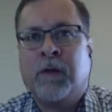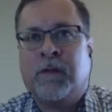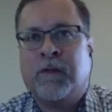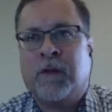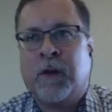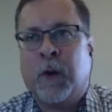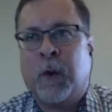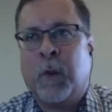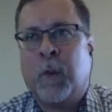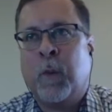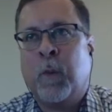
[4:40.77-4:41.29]

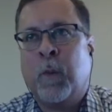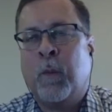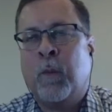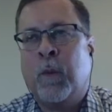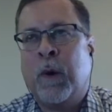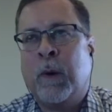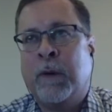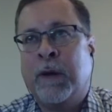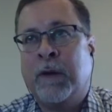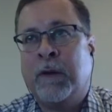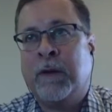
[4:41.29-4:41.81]
So
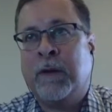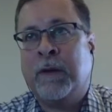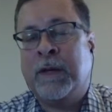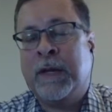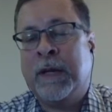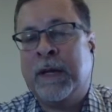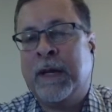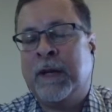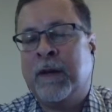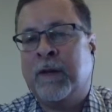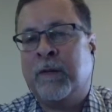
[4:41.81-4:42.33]
what we
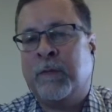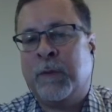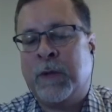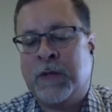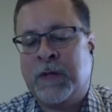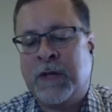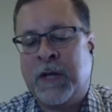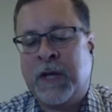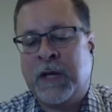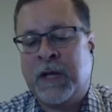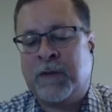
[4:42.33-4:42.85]
did is we
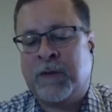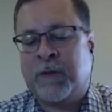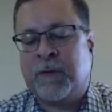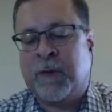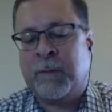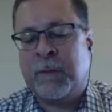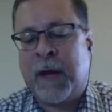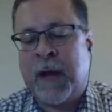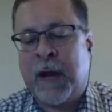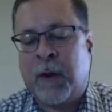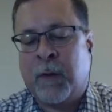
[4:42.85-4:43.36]
changed from
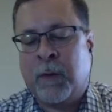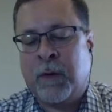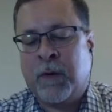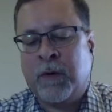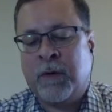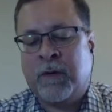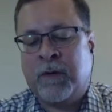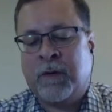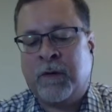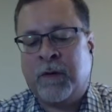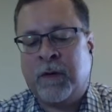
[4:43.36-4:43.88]

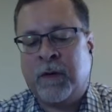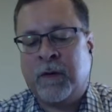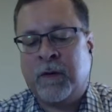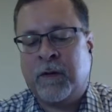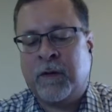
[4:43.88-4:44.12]
hours